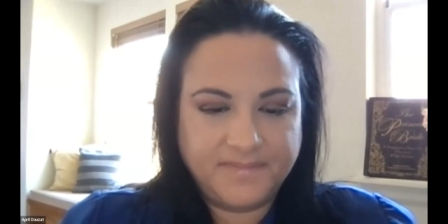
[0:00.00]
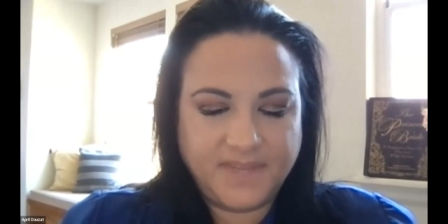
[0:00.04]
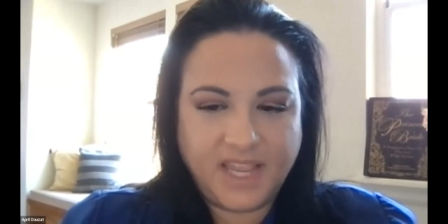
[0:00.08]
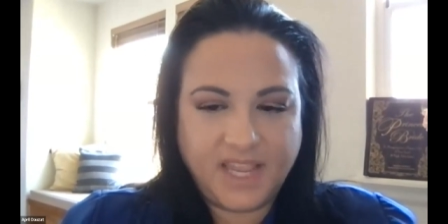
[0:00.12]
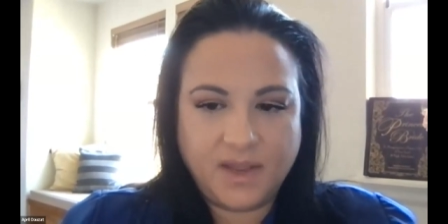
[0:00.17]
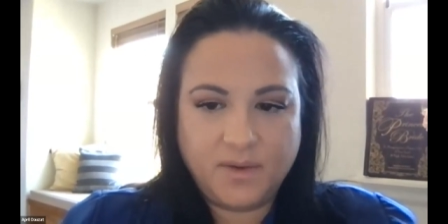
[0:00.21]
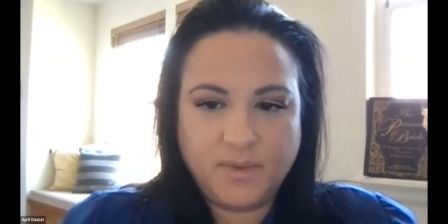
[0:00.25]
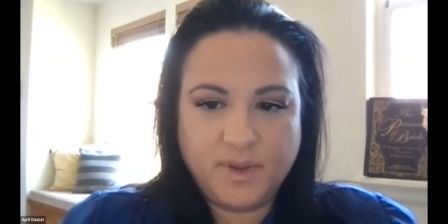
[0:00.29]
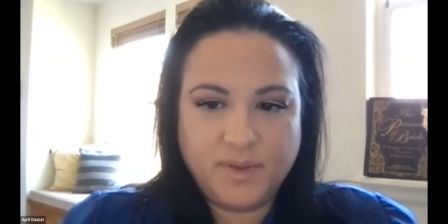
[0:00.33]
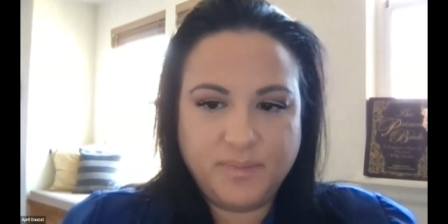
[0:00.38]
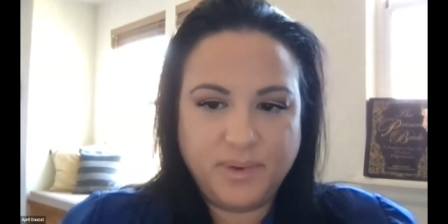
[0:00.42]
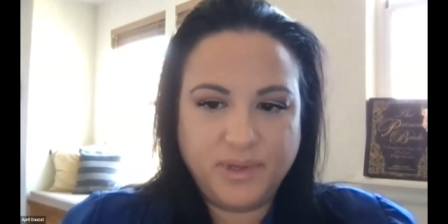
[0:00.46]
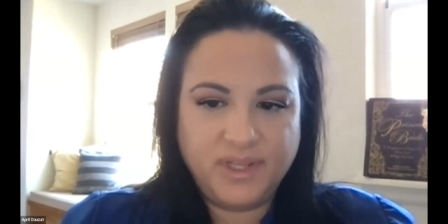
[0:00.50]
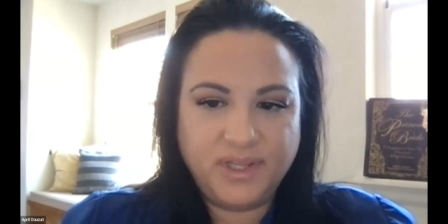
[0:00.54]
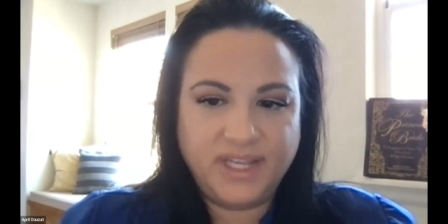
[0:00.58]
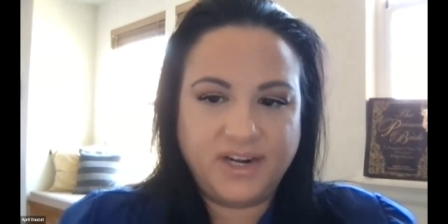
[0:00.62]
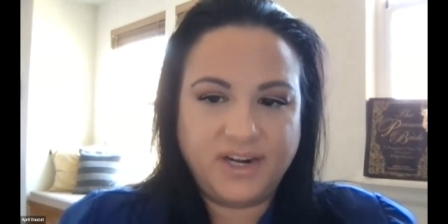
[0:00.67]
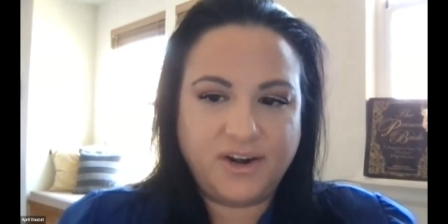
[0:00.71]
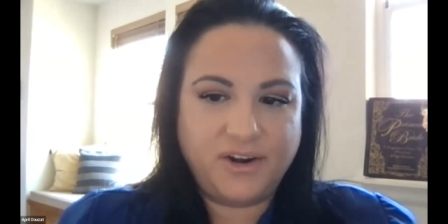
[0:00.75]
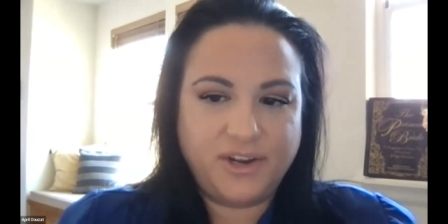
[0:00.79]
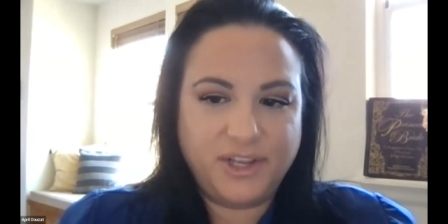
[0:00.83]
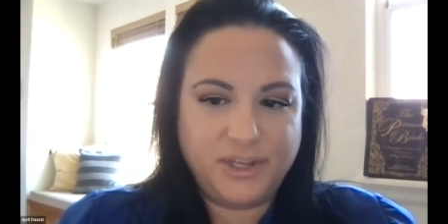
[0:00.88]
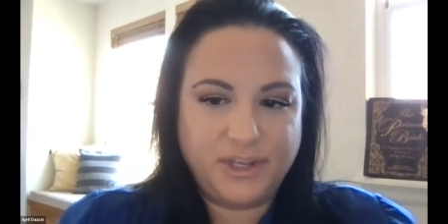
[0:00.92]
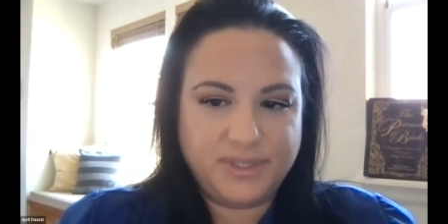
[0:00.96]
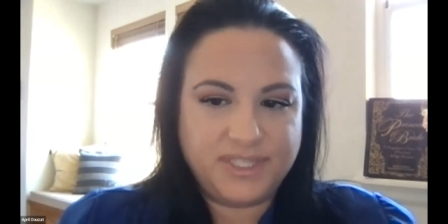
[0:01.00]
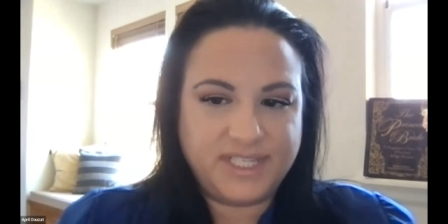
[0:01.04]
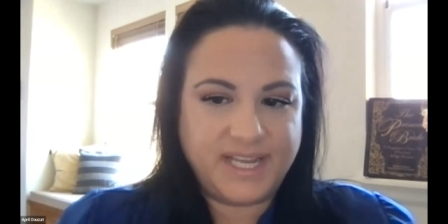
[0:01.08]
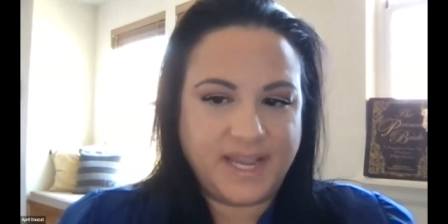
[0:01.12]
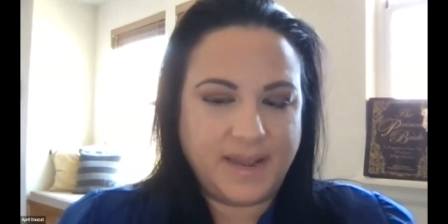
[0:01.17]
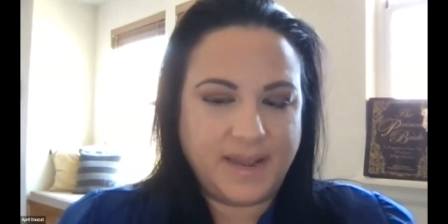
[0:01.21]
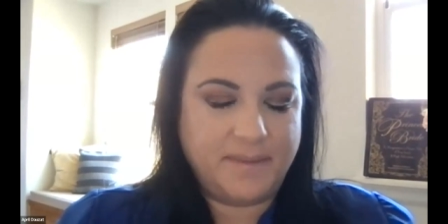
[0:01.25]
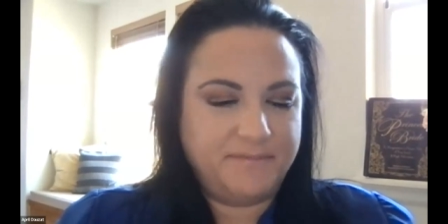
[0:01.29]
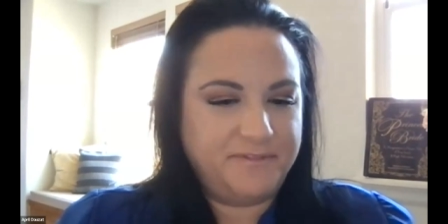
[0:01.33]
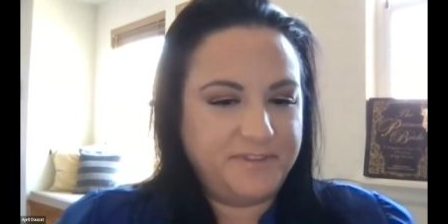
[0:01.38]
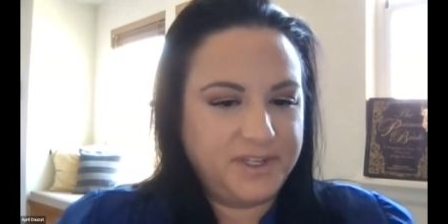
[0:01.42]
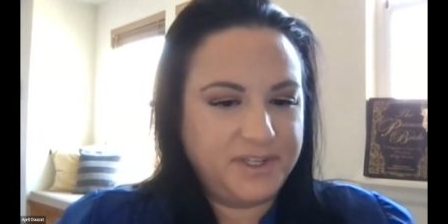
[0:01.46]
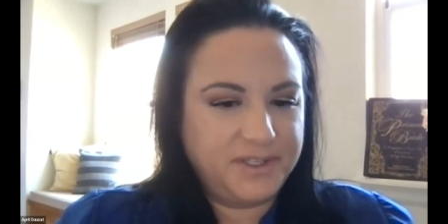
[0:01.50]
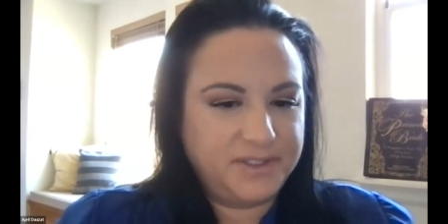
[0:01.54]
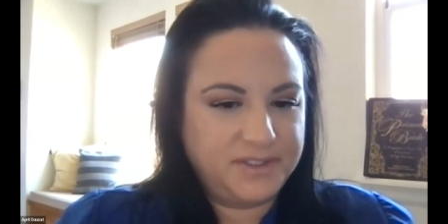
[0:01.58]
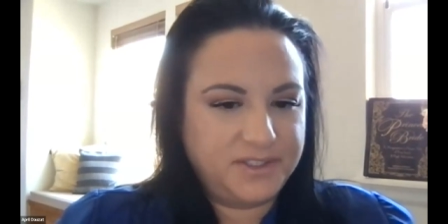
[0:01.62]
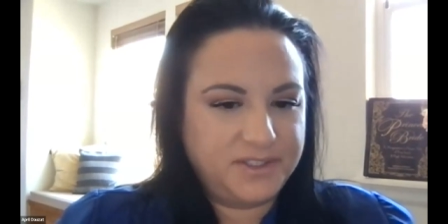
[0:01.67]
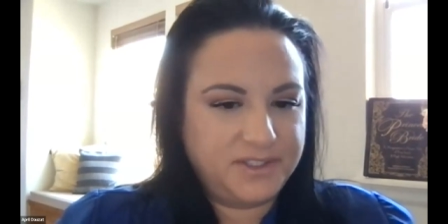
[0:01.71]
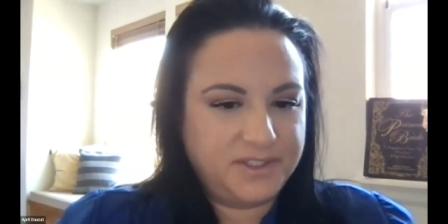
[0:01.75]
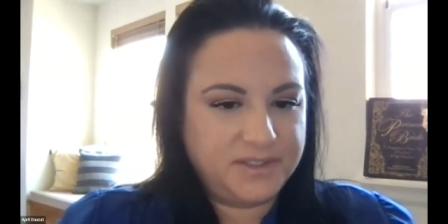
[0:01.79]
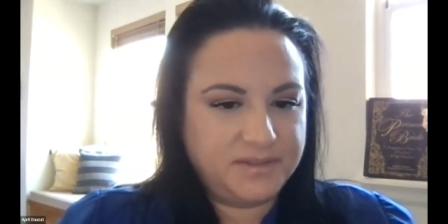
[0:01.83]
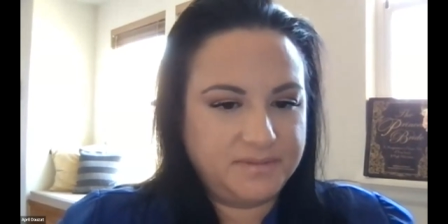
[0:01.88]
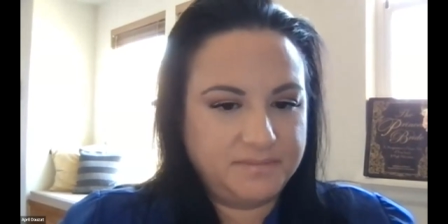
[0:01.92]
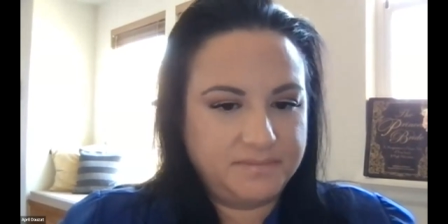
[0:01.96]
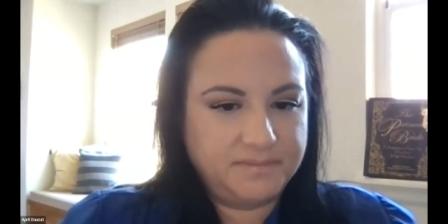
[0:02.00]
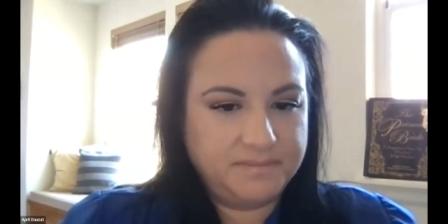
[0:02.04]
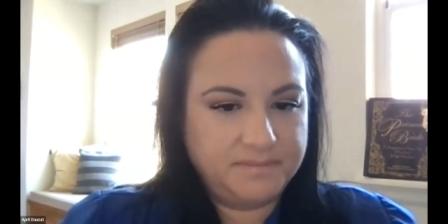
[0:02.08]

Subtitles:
Can we pull in our UTM fields?